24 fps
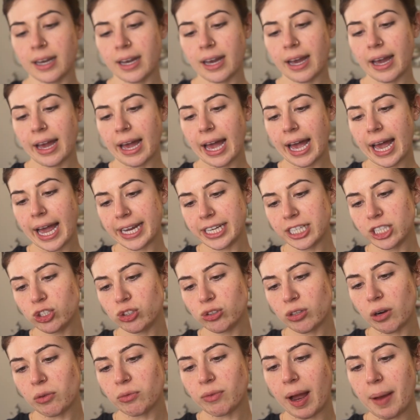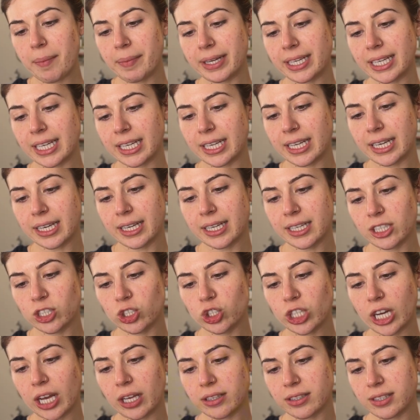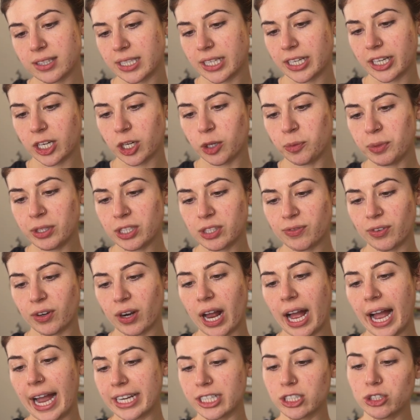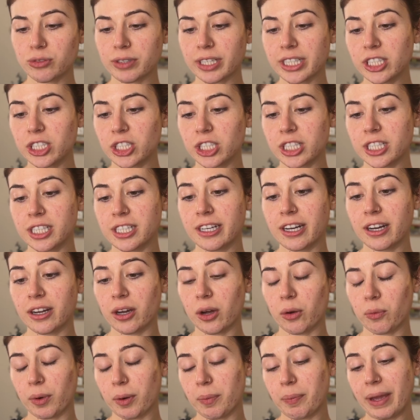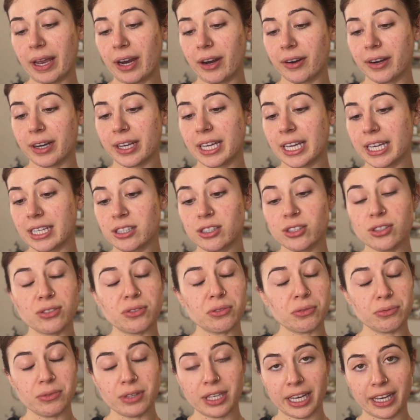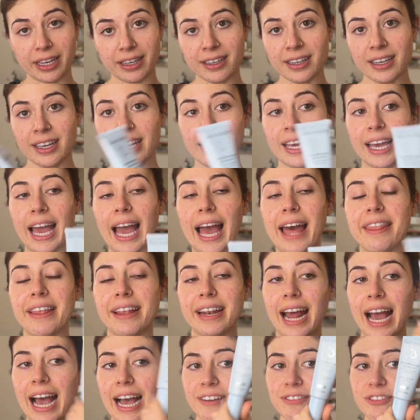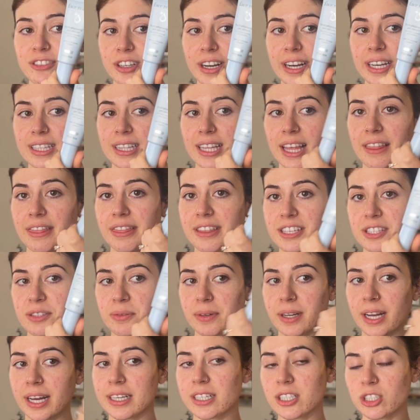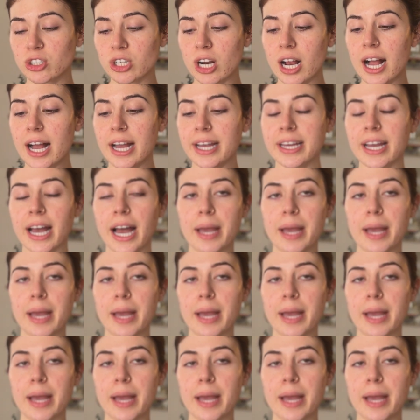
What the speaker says: Hydro Remedy Gel Serum. It's for hydration, repairing, and soothing. And then after I let this one kind of dry, I